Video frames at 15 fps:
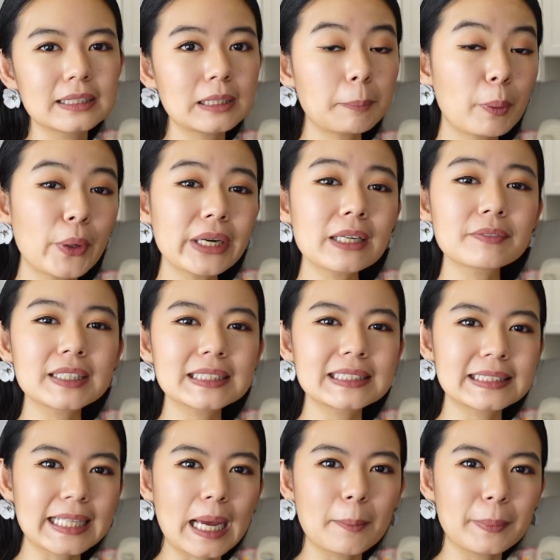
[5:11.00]
The point of this
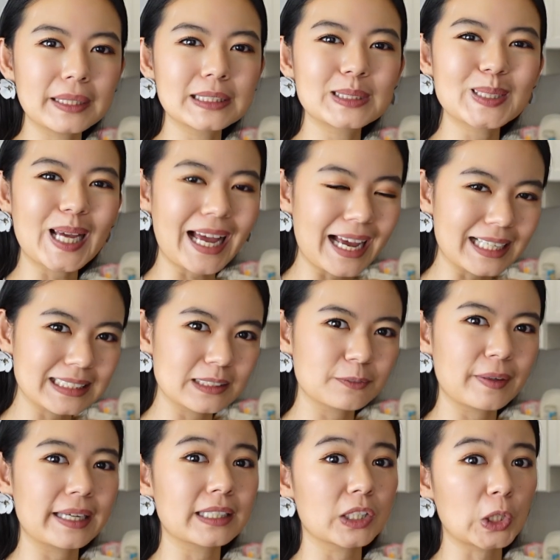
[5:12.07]
step is to
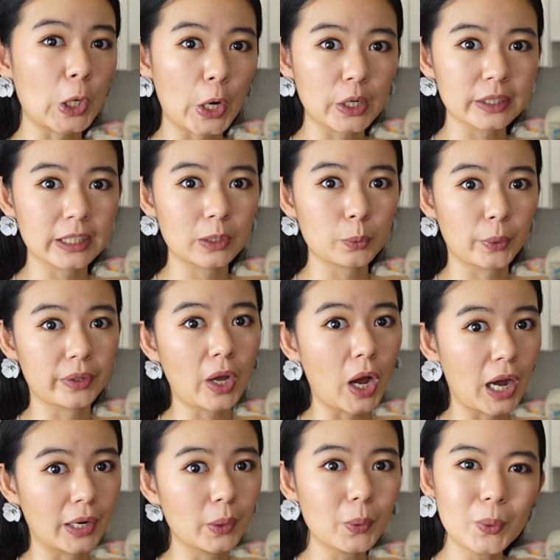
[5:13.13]
activate the garlic with
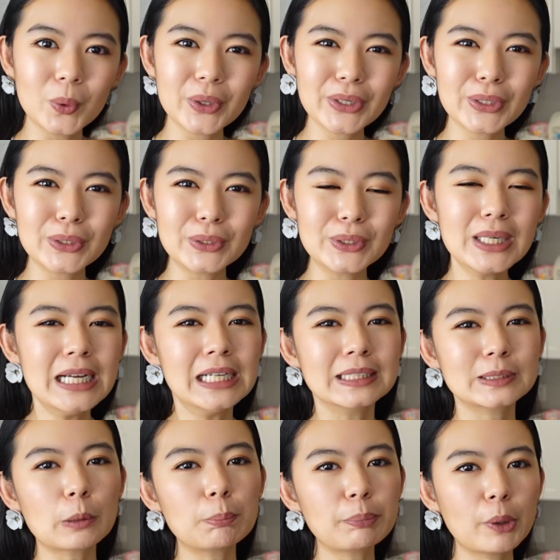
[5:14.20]
hot oil,
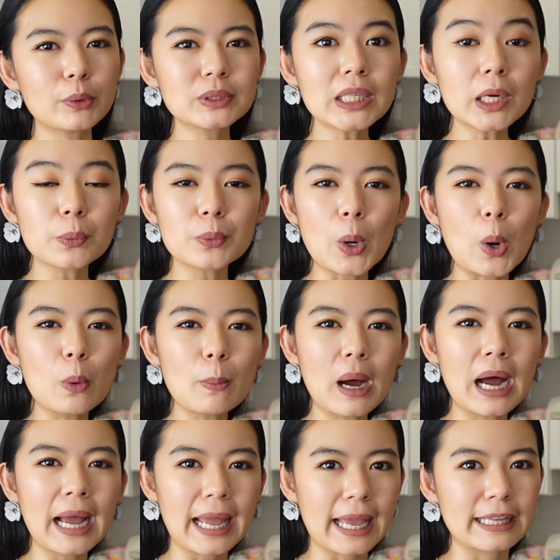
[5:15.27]
so both the
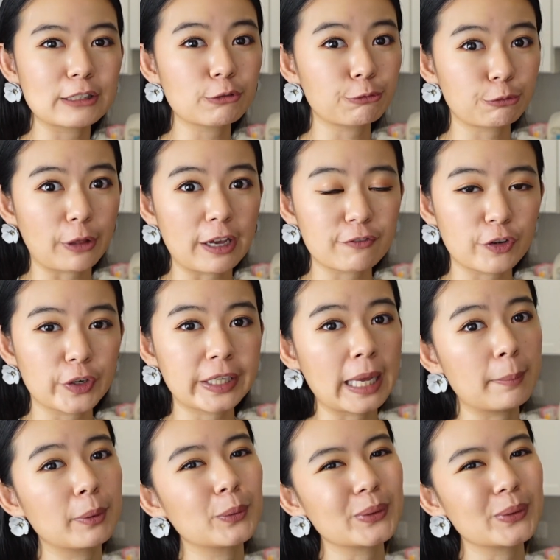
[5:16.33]
aroma and the flavor can be